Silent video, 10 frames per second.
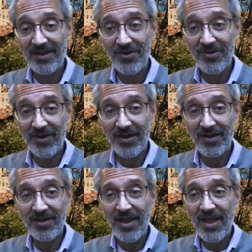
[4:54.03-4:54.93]

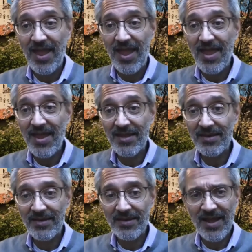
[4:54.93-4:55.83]
Okay.
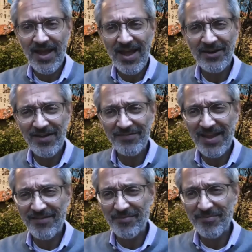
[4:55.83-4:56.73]
And I don't have to
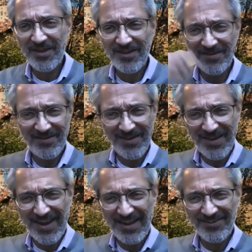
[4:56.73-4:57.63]
have a big
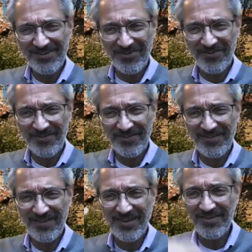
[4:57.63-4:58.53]
connector
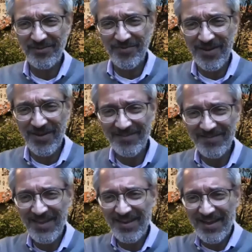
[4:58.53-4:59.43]
sticking through my
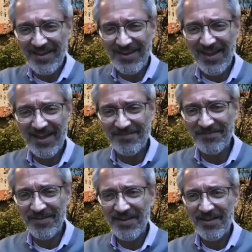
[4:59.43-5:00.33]
skin. I can have
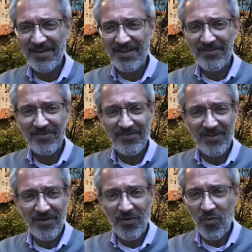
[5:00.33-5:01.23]

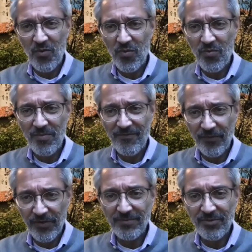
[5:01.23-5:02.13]
a whole
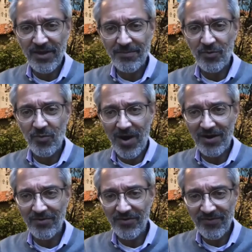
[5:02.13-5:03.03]
fully implantable
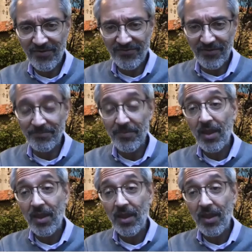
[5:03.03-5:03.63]
wireless system.